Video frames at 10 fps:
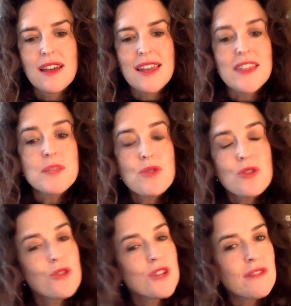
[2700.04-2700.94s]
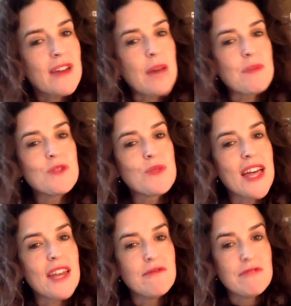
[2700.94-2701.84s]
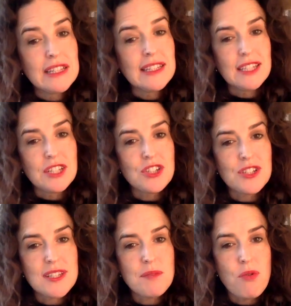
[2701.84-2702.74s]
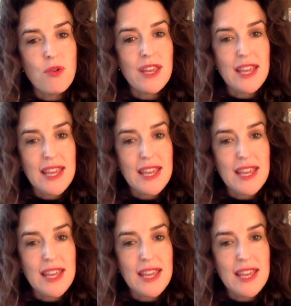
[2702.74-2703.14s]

Now, this book couldn't have happened without a village supporting